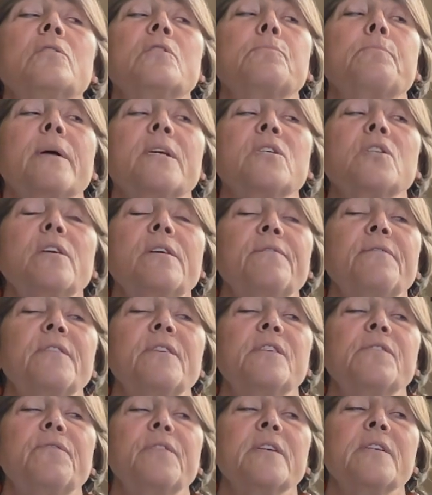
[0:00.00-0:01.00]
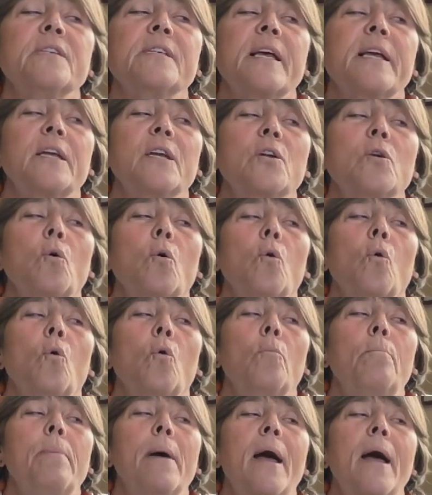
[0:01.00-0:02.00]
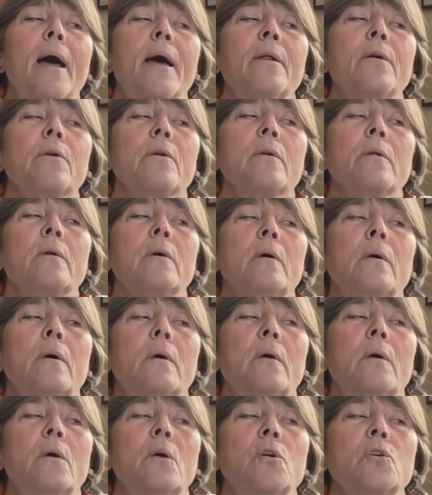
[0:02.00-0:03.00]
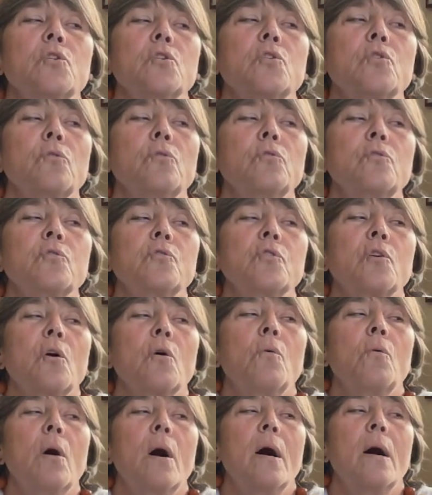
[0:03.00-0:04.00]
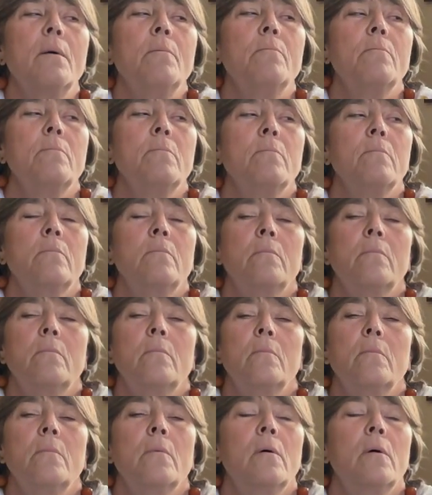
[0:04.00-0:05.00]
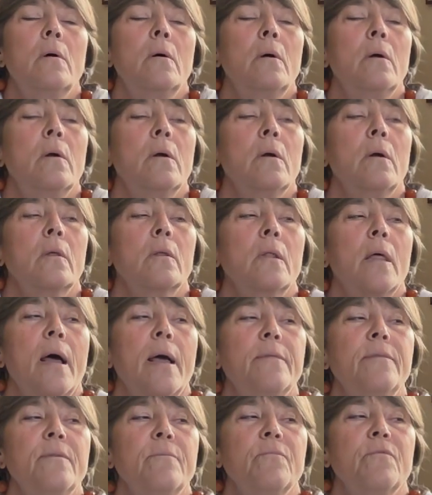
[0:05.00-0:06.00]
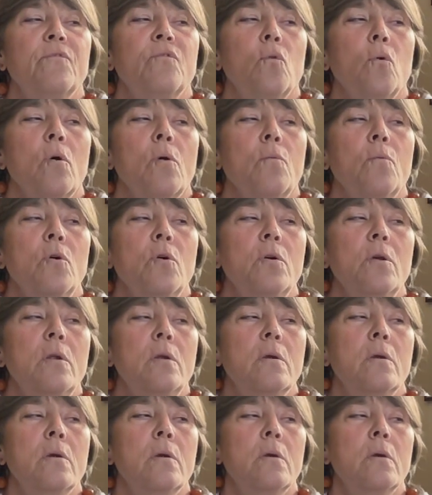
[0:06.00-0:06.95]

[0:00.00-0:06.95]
especially if this feels like an old pattern. Shoulders go up, glide them forward,